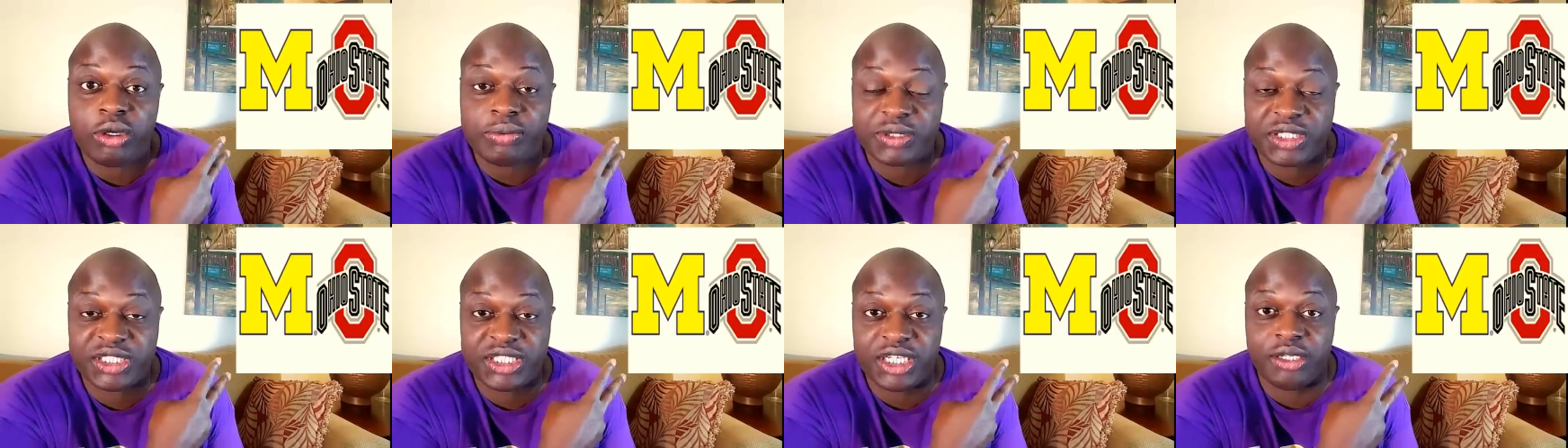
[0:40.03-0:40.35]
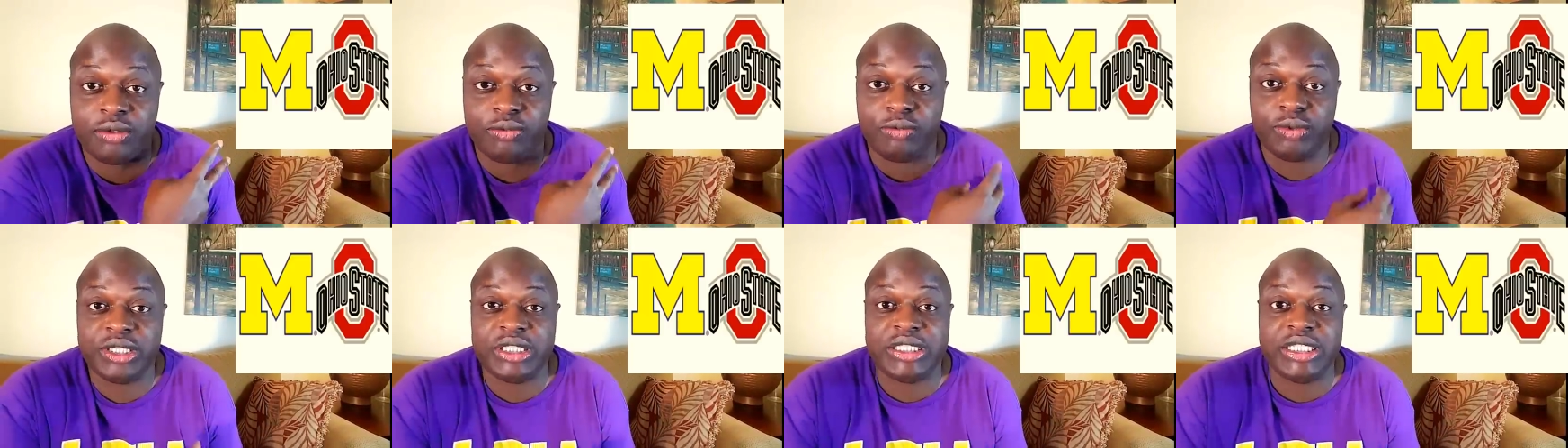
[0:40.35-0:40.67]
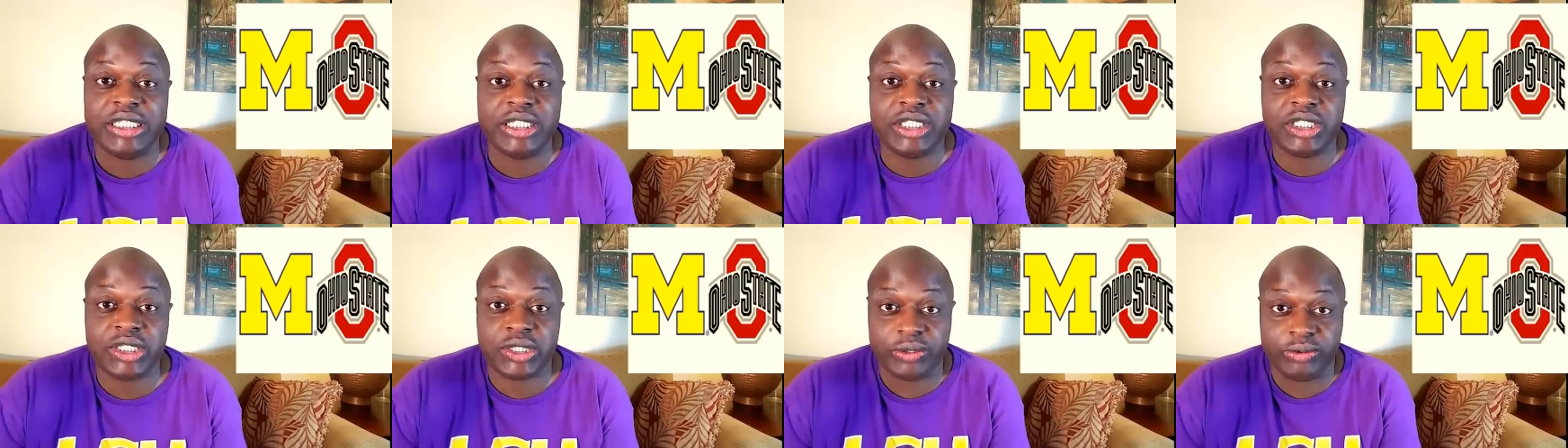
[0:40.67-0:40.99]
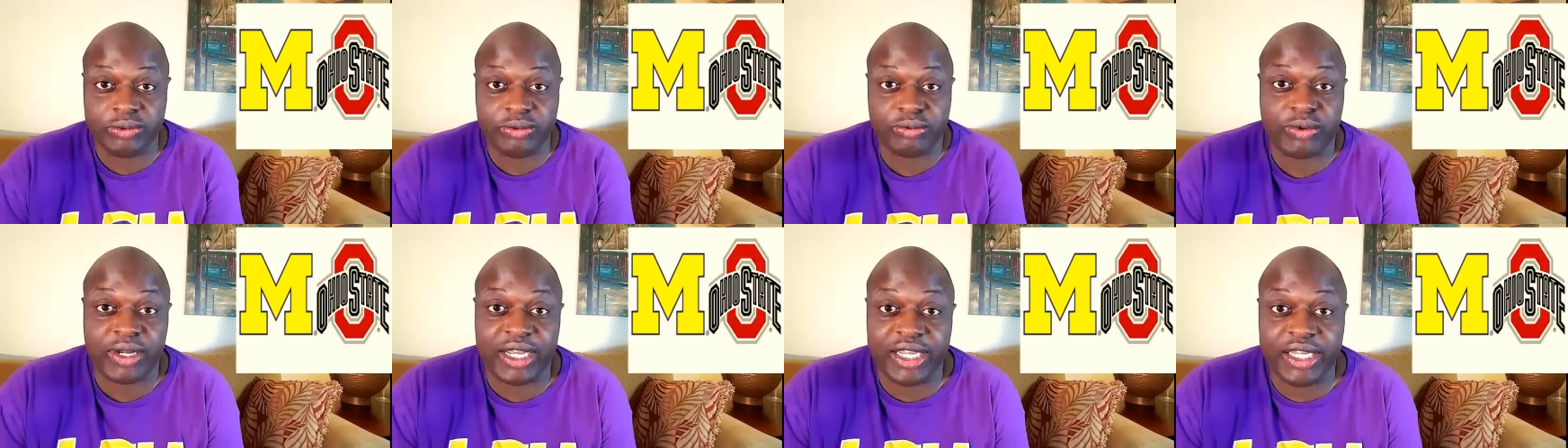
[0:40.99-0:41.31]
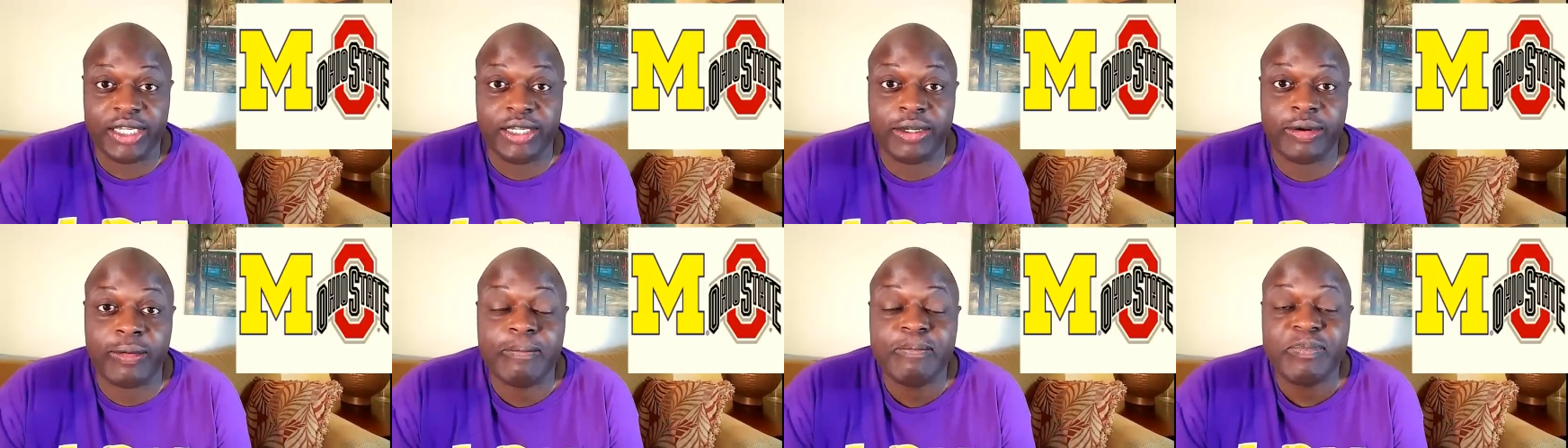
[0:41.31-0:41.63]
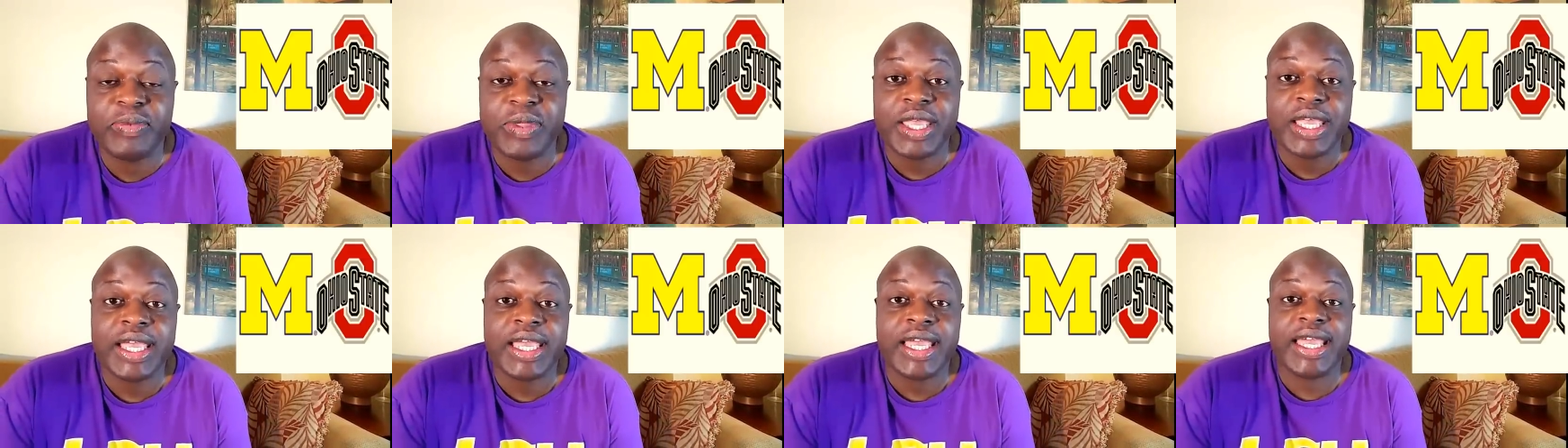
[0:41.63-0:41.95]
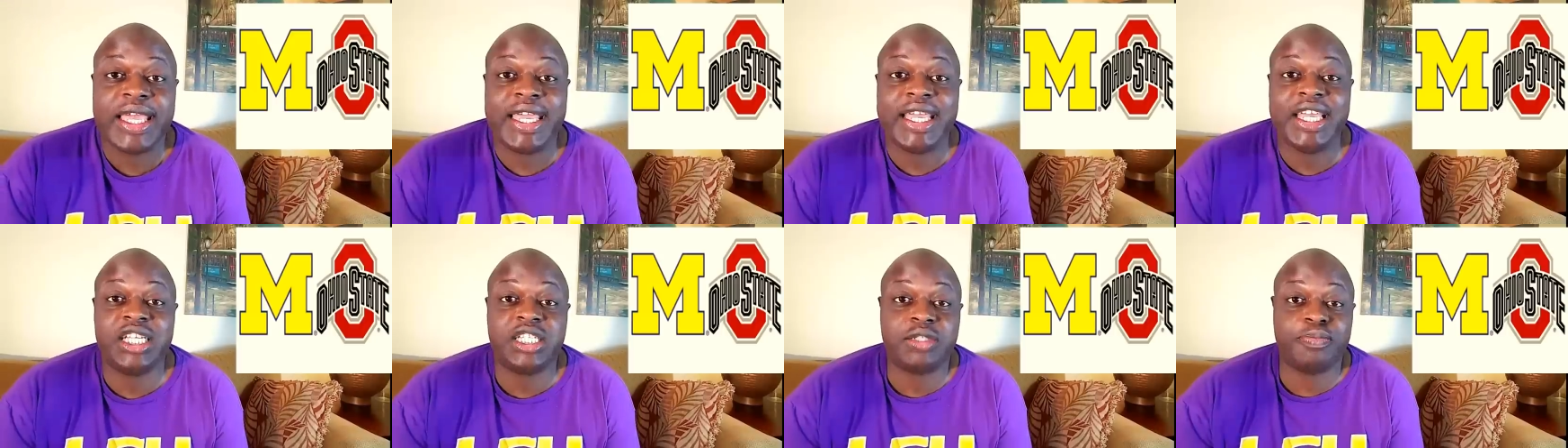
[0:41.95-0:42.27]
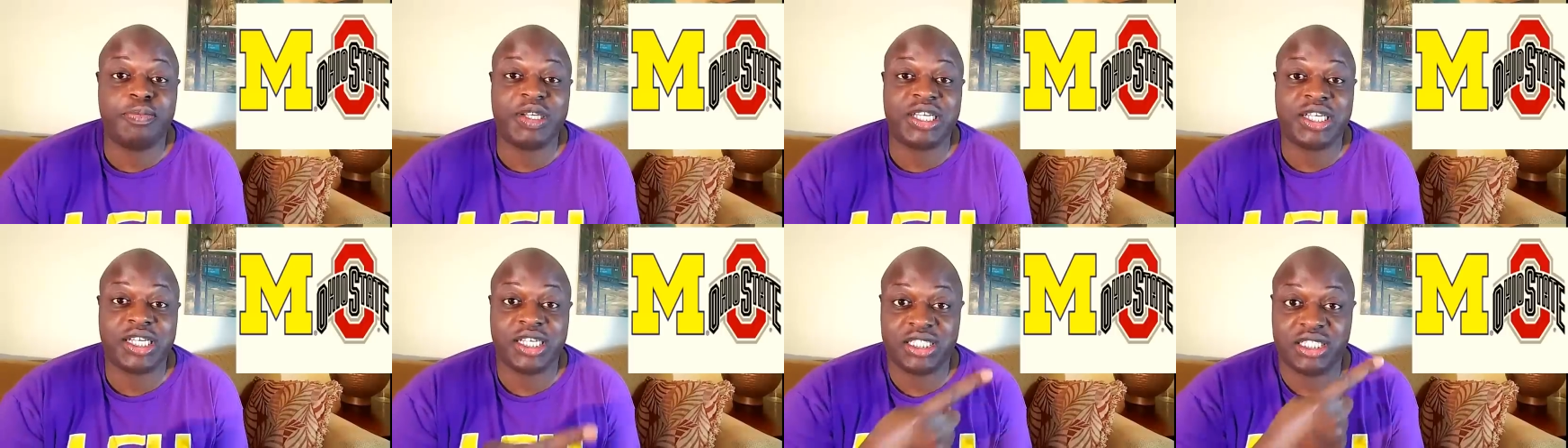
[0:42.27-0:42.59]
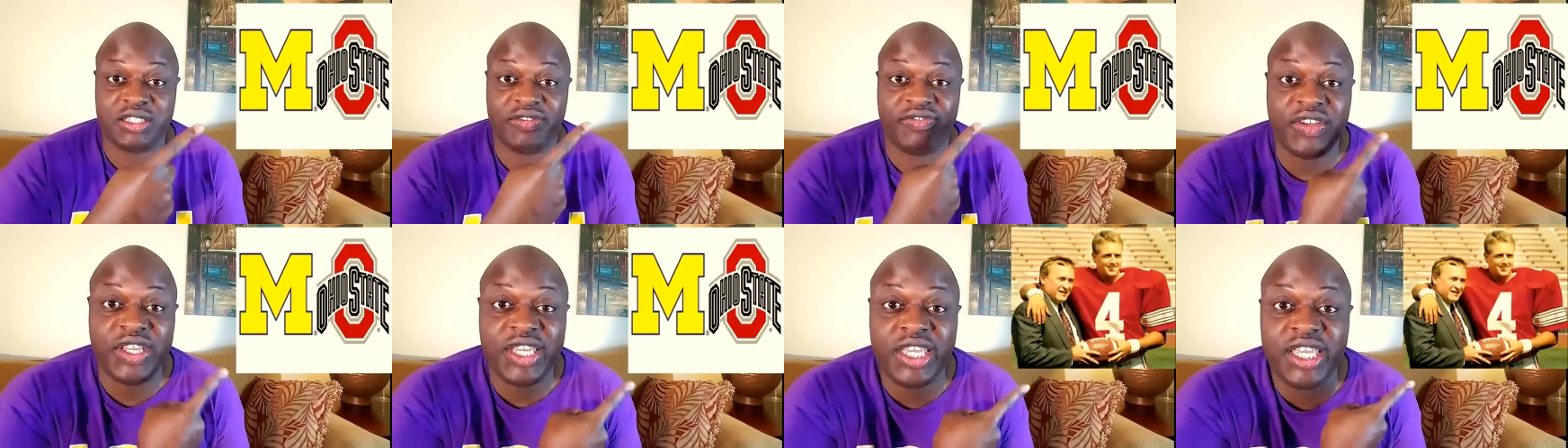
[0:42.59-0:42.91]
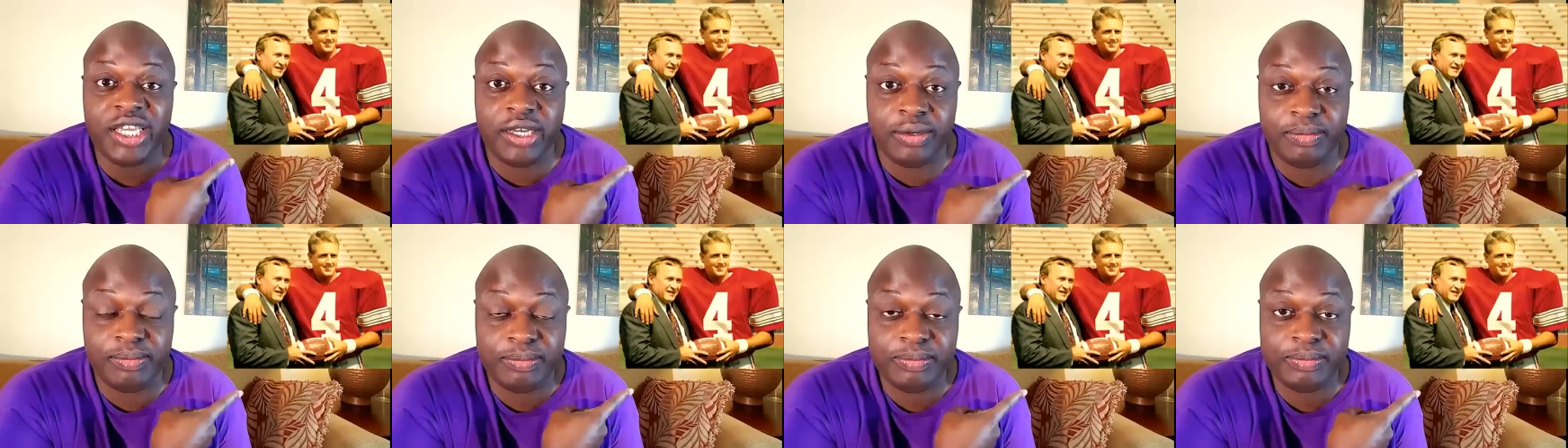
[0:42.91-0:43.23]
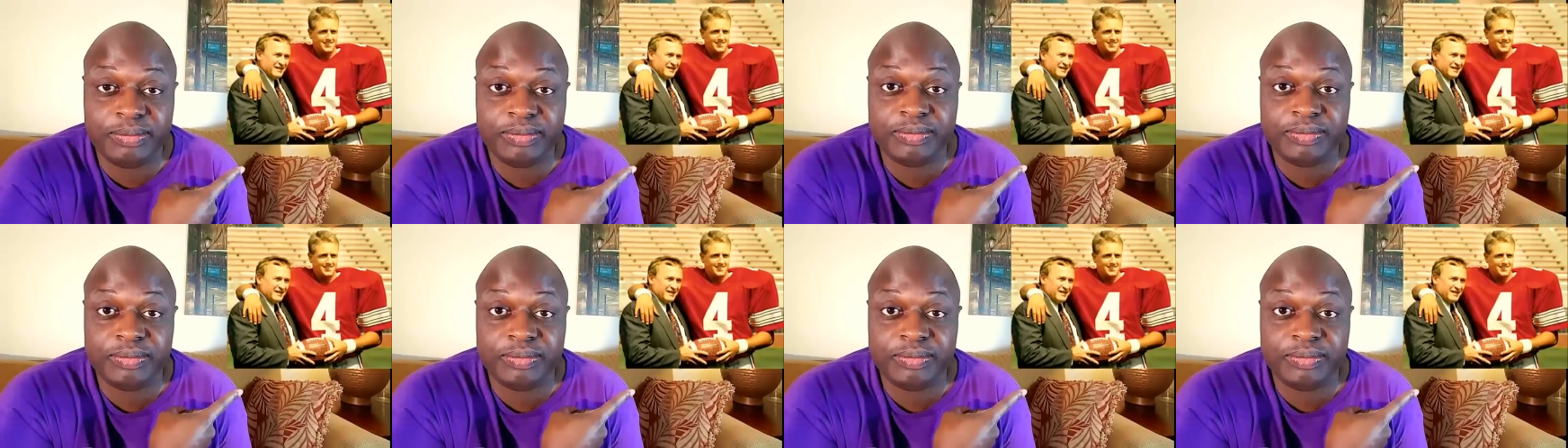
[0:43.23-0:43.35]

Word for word: upset with these two right here? It's because of him.